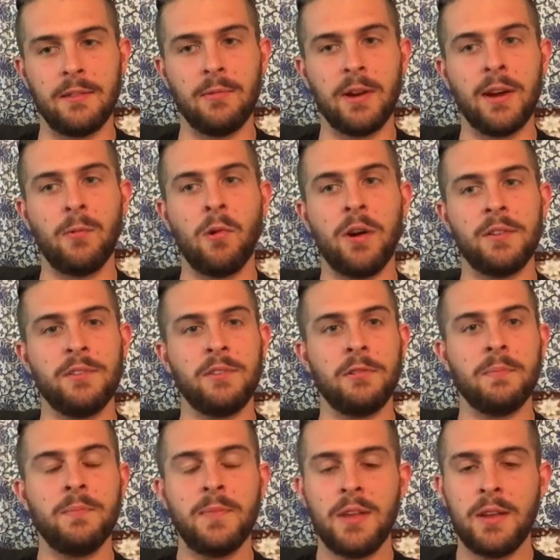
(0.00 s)
the way I want
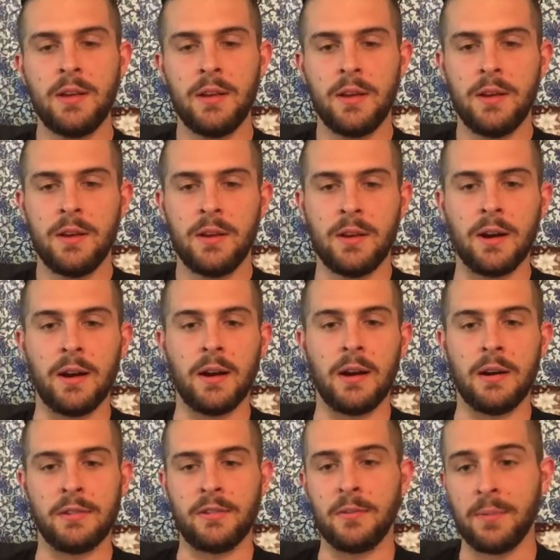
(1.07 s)
to.
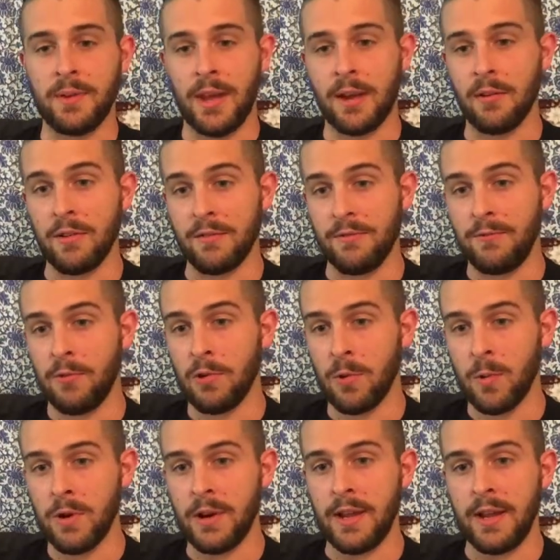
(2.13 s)
So the plan going
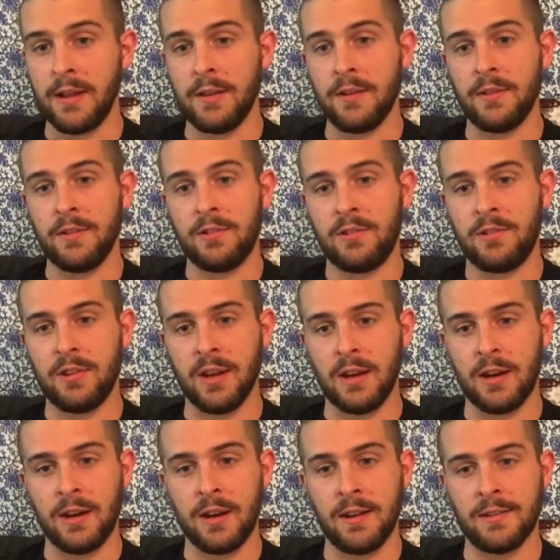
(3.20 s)
forward is to
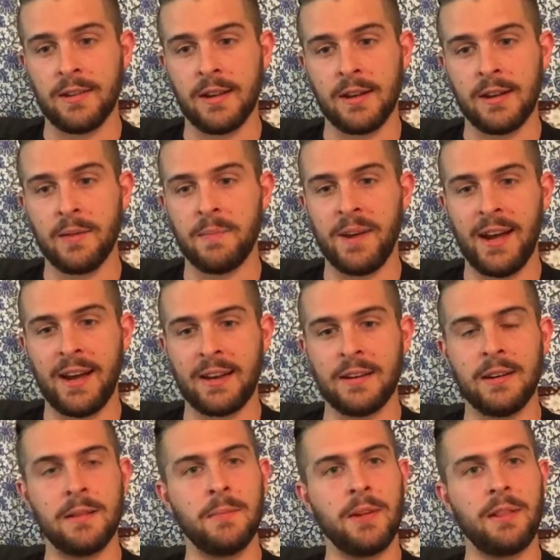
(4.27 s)
kind of cut back
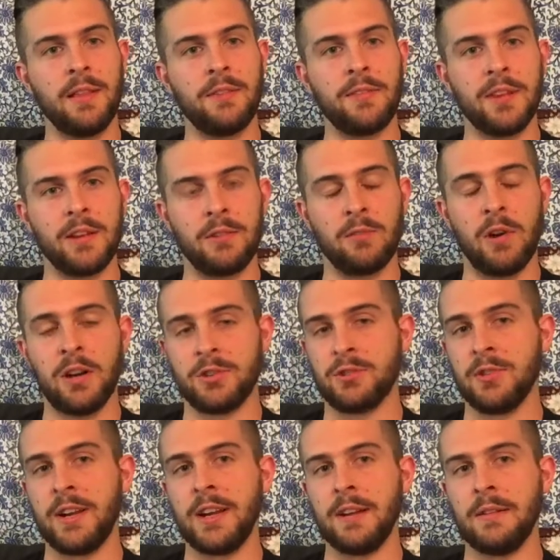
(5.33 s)
on my lifting and cross
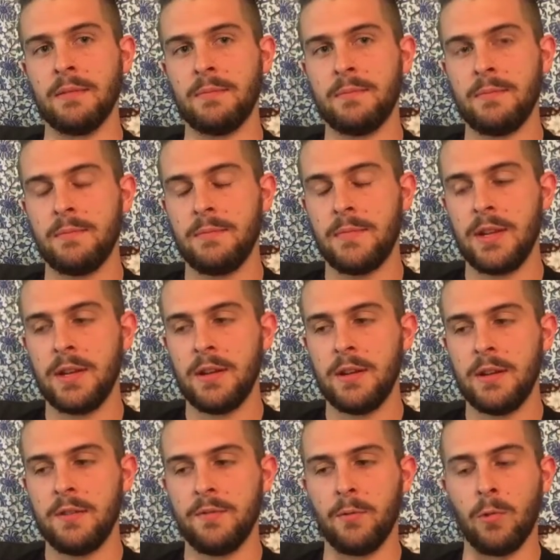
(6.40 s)
training
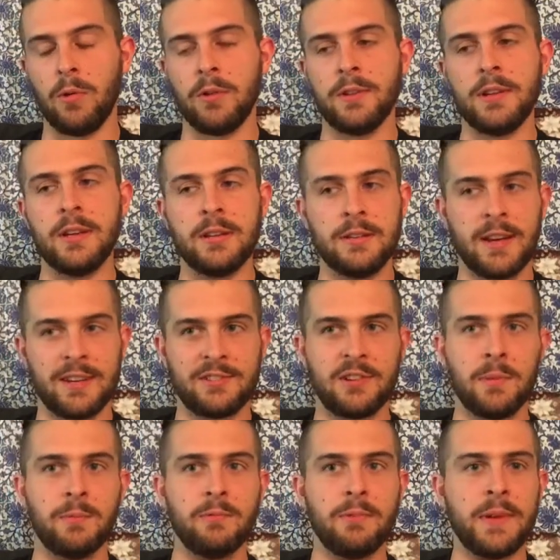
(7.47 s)
for the next
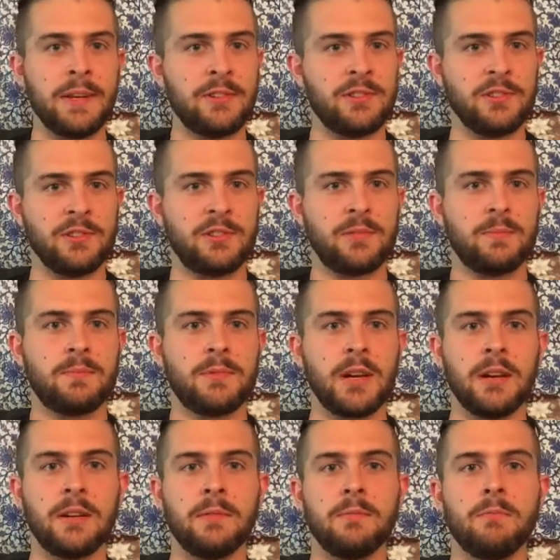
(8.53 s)
couple weeks, just
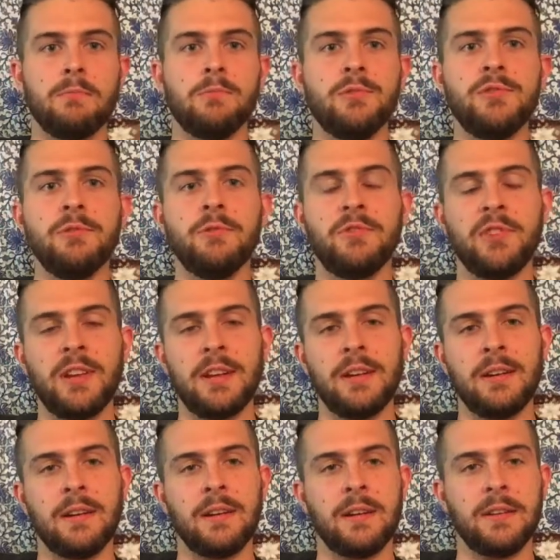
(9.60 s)
kind of
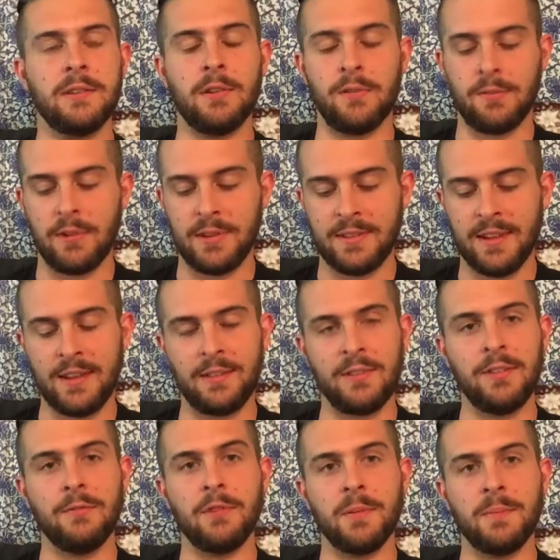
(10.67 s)
reducing the overall
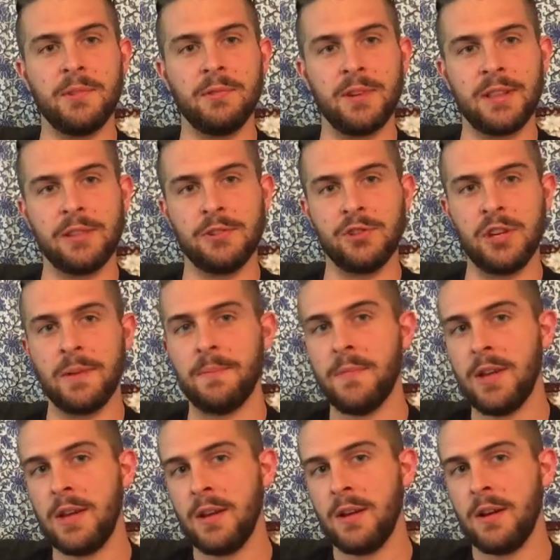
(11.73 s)
intensity of what I'm doing in the
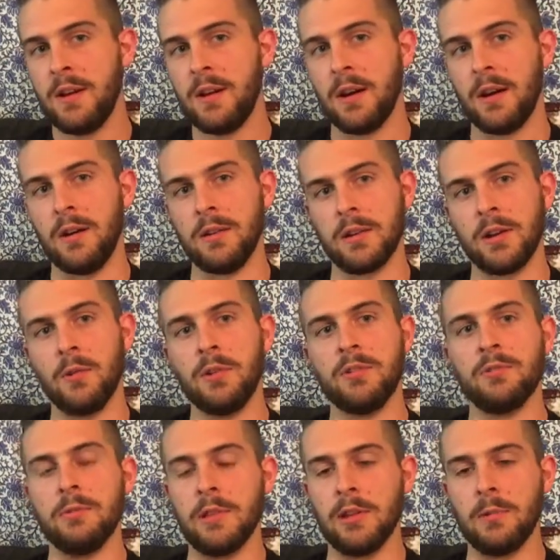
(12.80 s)
gym. I'll go
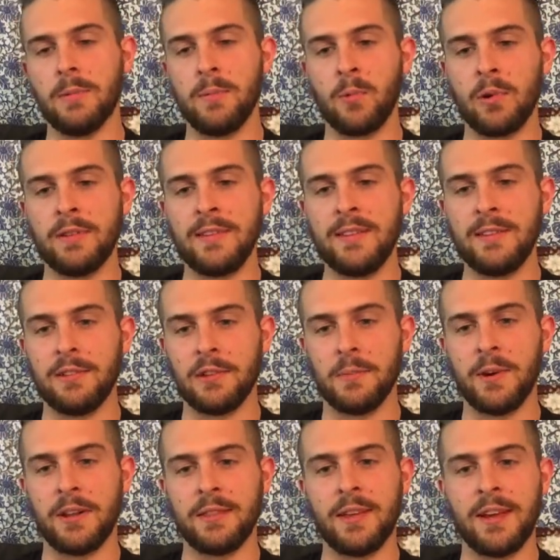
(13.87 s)
into a little bit more detail
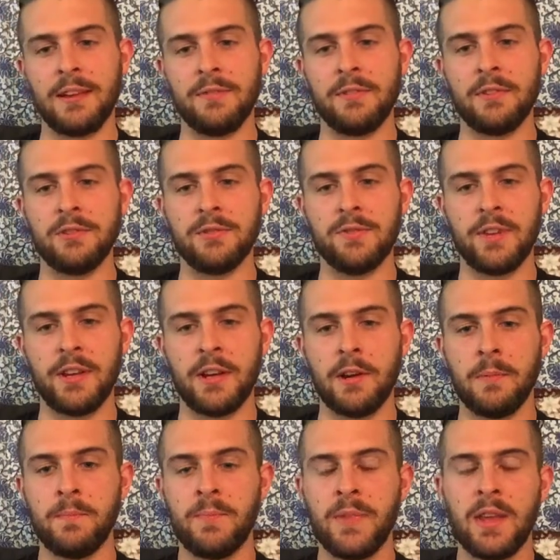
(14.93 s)
about that in a future
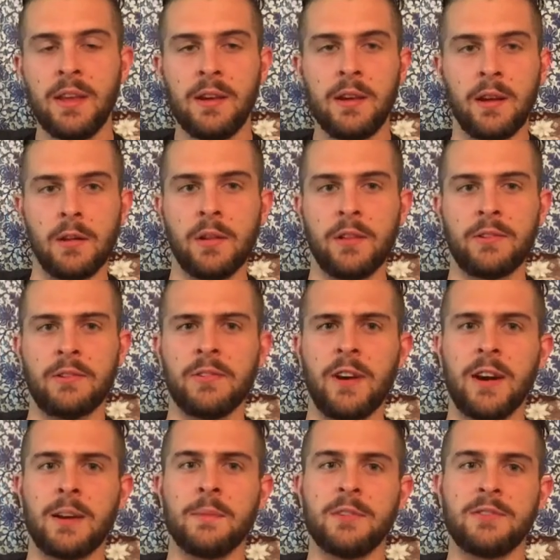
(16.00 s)
video, and I'll also
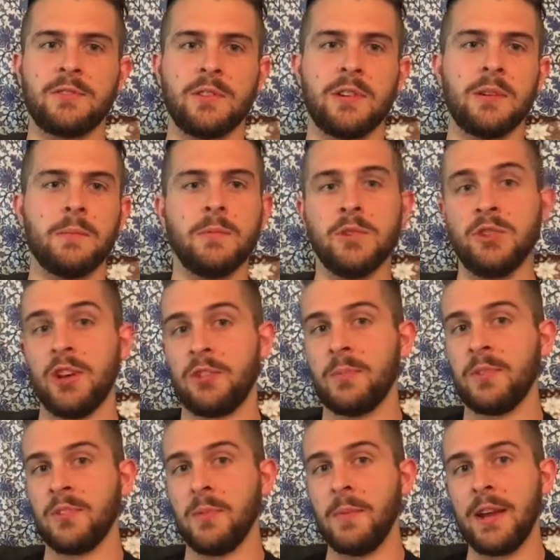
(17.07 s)
talk about some
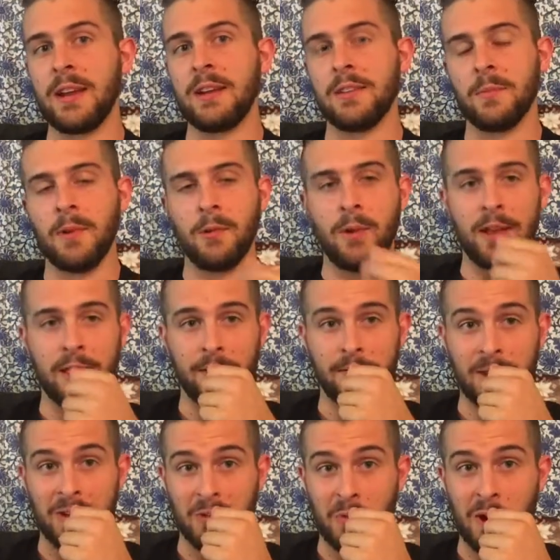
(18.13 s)
adjustments I'm making to my
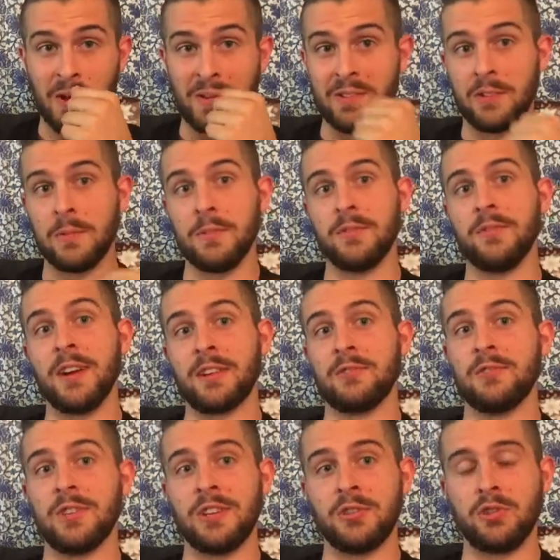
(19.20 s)
weightlifting as well in terms of
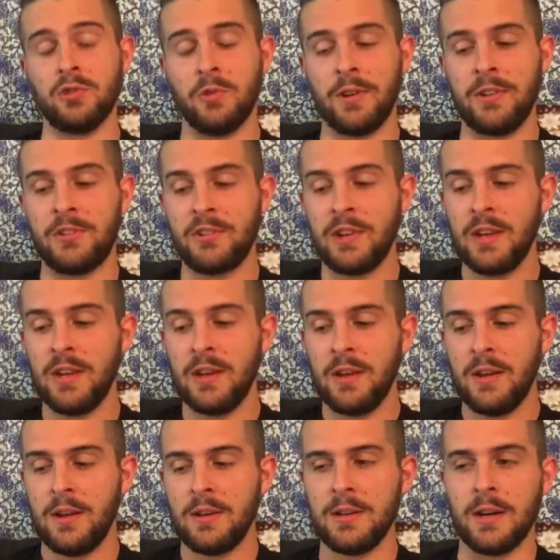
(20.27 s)
exercise choice.
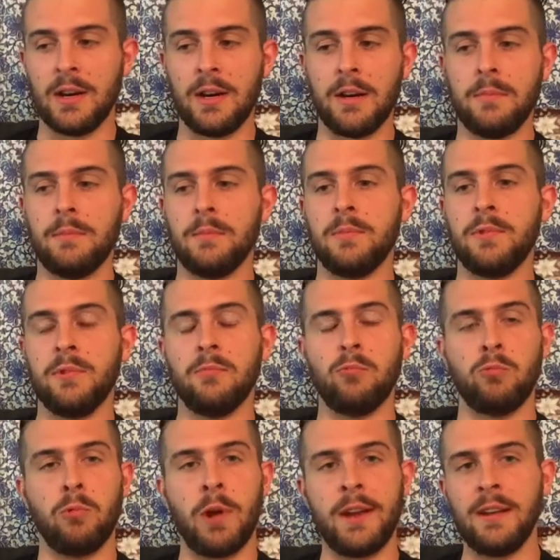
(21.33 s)
But
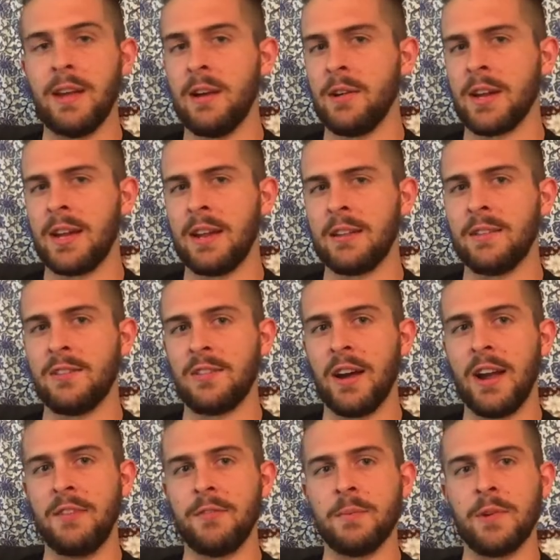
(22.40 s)
right now I can't
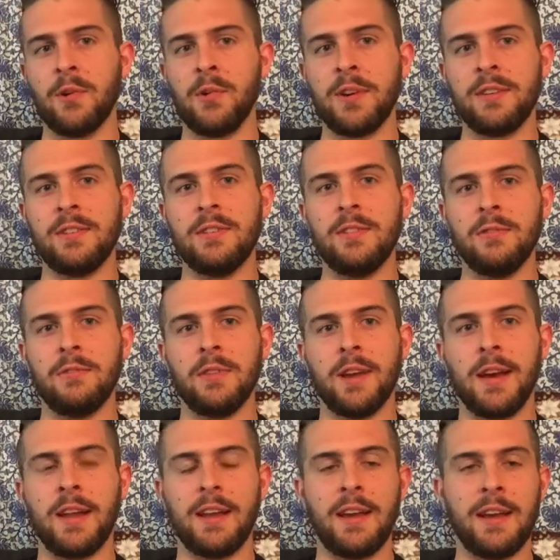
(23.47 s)
decide if I'm going to do
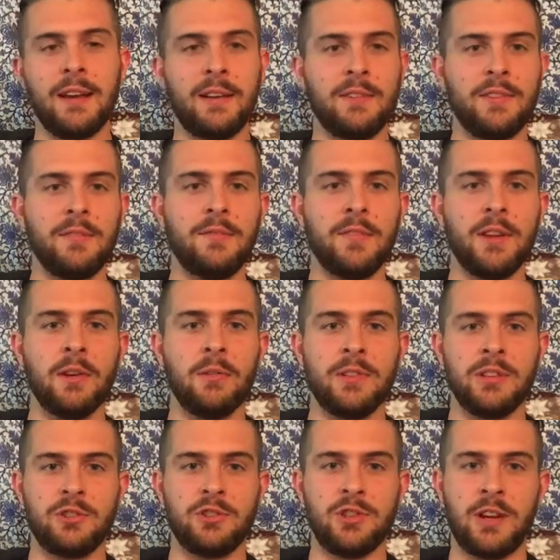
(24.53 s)
that as a video in
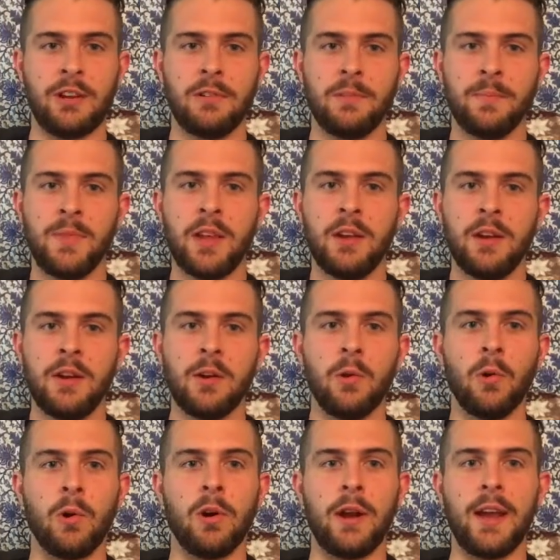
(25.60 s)
this channel
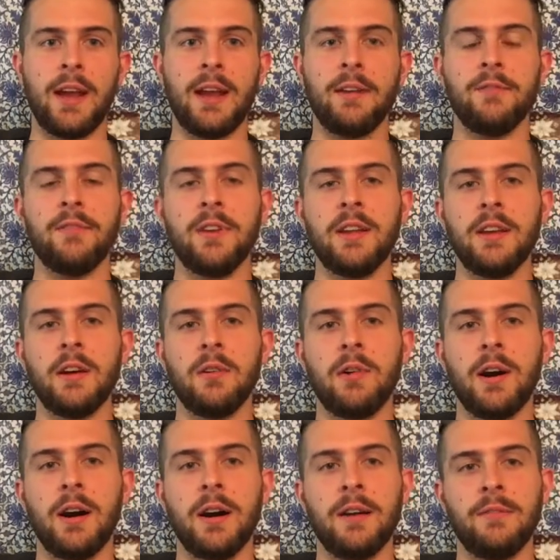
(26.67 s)
or a video
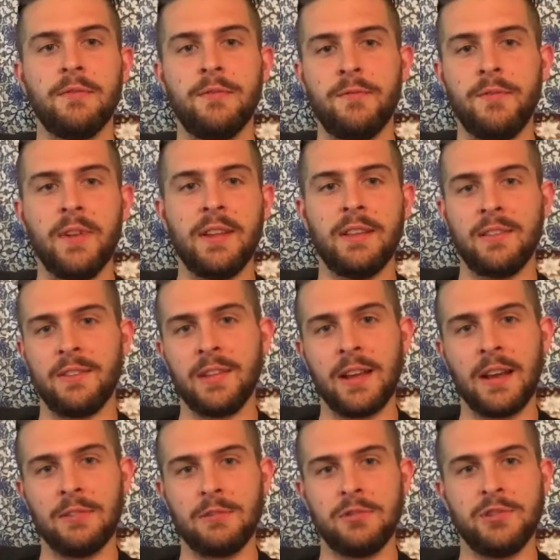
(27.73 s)
on Fitness
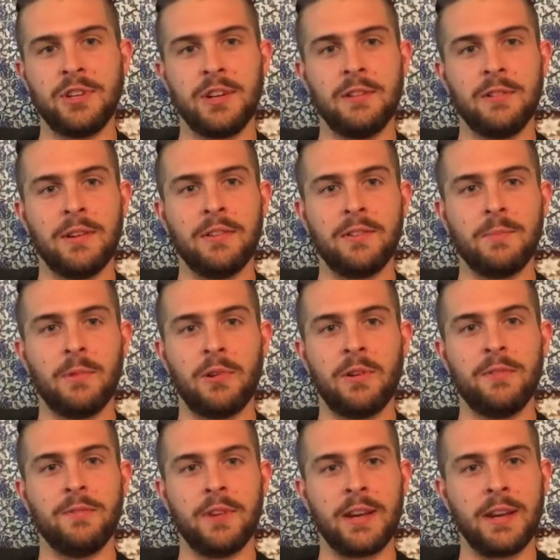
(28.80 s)
Together's channel as a part
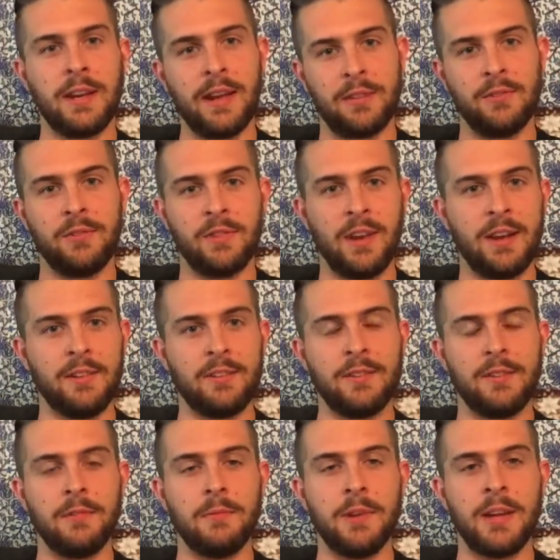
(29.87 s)
of an
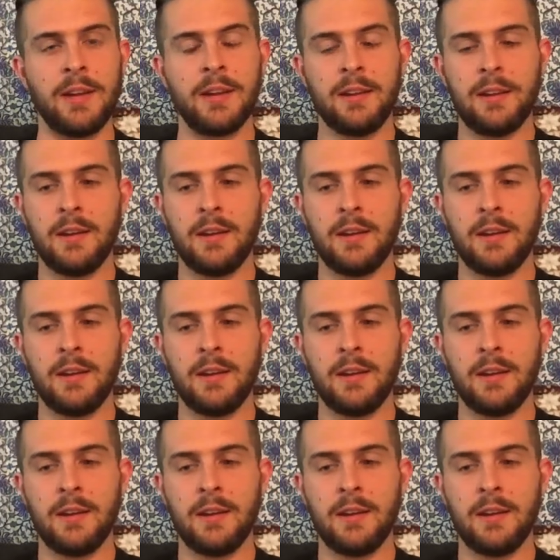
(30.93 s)
exercises of the week